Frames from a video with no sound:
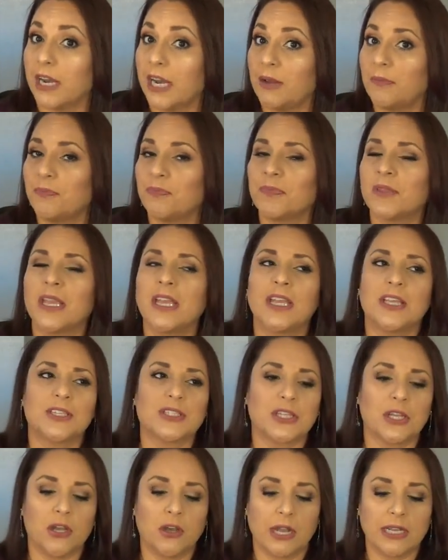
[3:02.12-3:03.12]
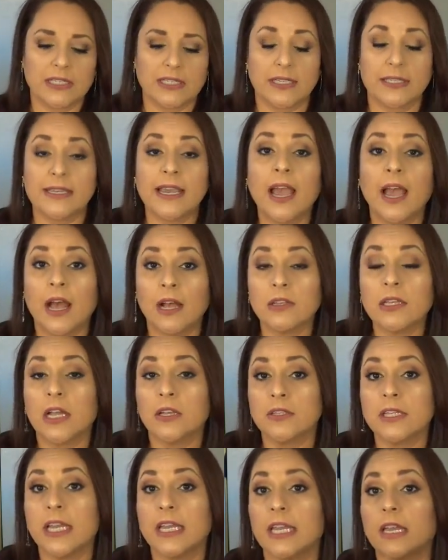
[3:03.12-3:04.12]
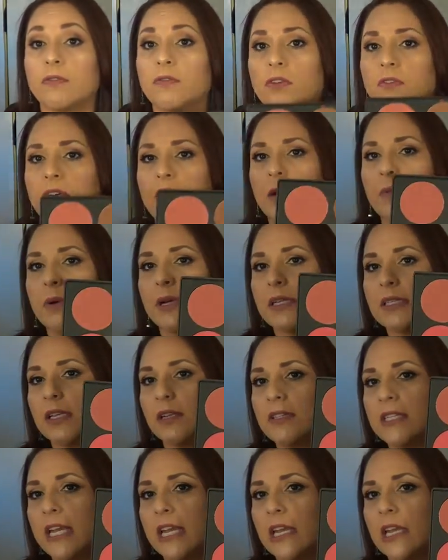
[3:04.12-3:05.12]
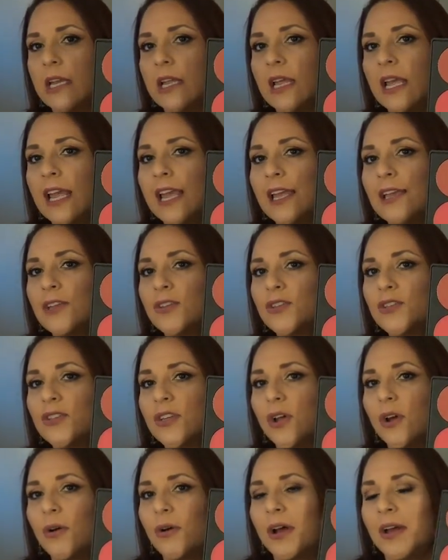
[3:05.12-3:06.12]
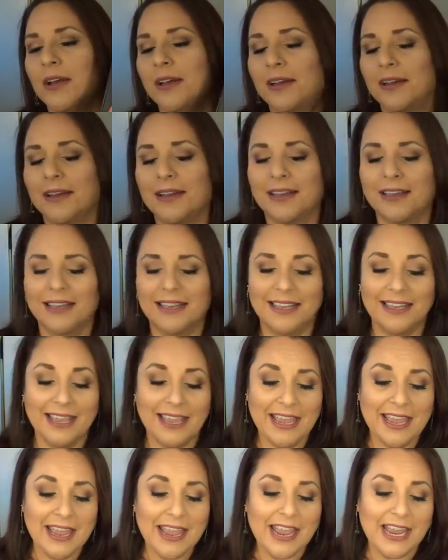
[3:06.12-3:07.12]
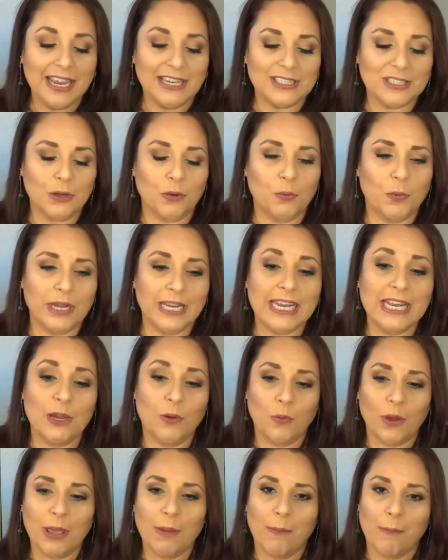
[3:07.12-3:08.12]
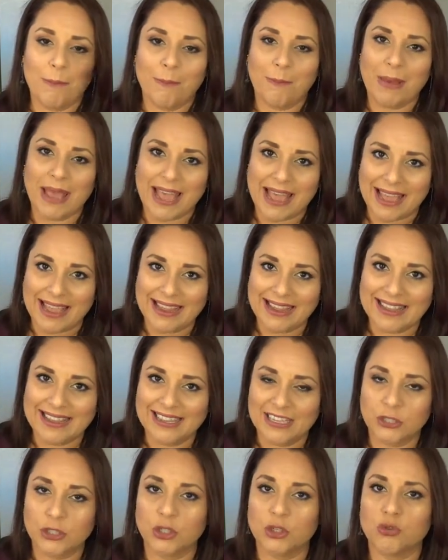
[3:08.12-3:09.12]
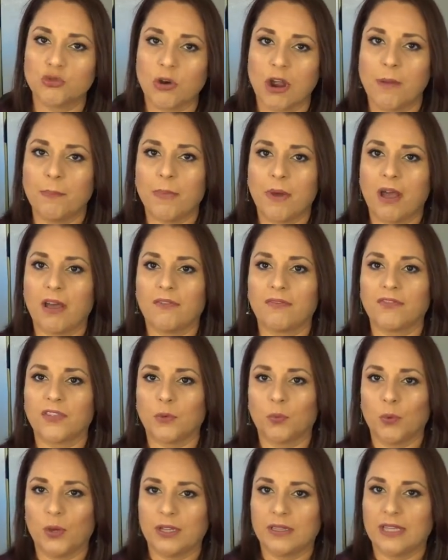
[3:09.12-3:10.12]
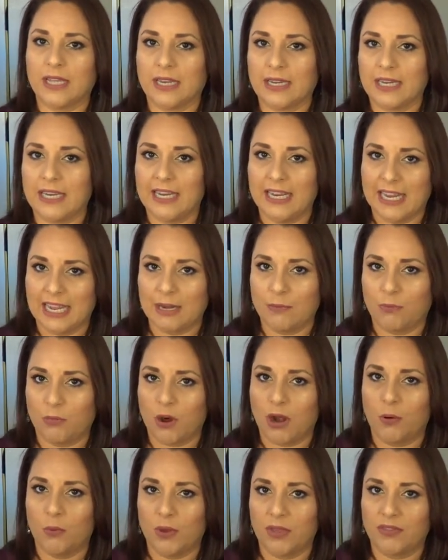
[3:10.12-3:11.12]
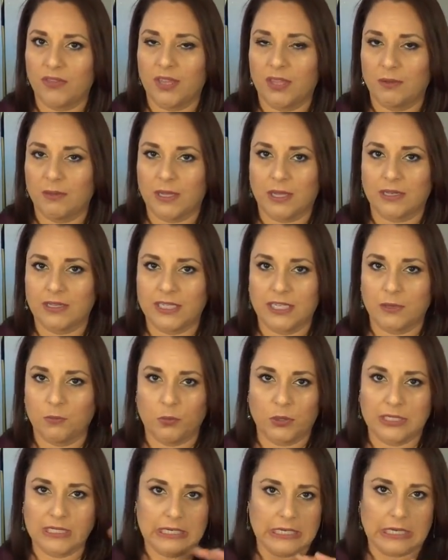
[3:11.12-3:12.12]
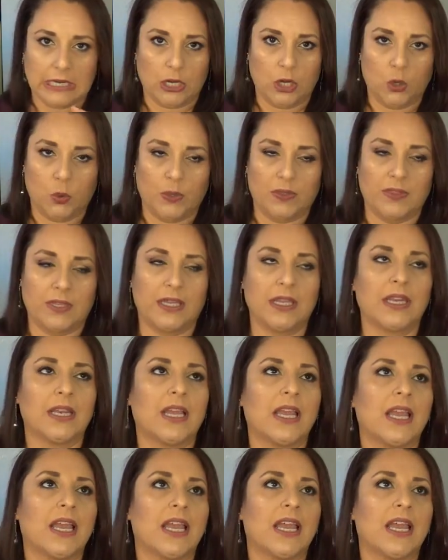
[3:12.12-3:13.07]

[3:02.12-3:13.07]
right? So I said, yeah, I'll take it for $5, I'll take it. So when he went back to drop off the one that he had brought with him that didn't go with it,